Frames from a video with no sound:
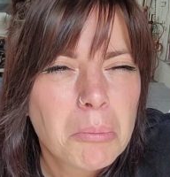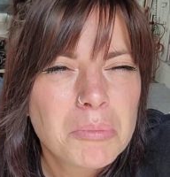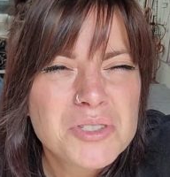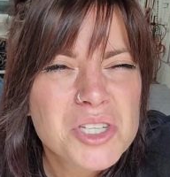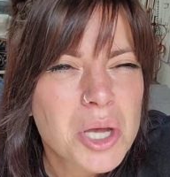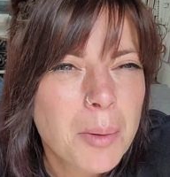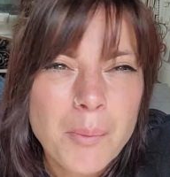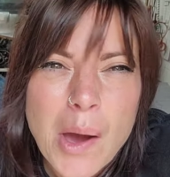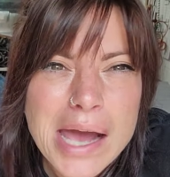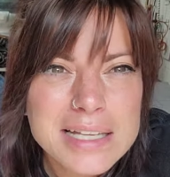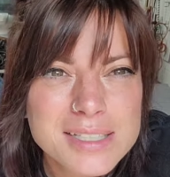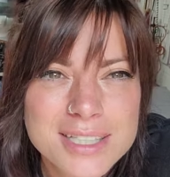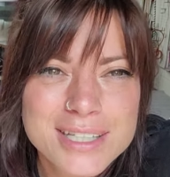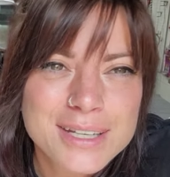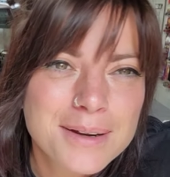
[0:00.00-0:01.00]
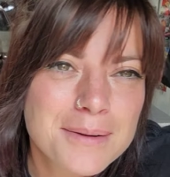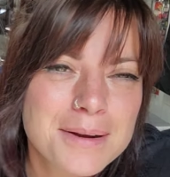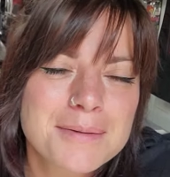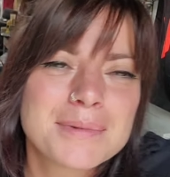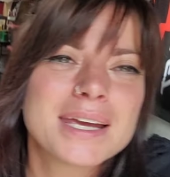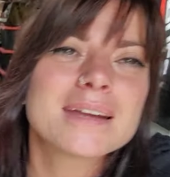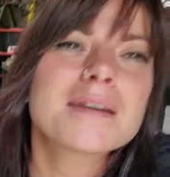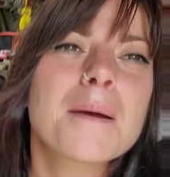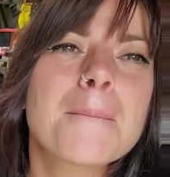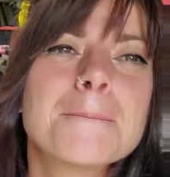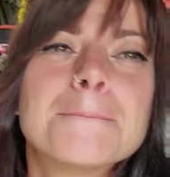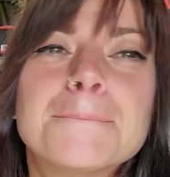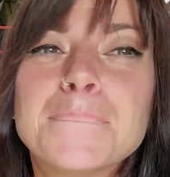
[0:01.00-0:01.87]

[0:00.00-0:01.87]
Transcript: somewhat, you know what I mean?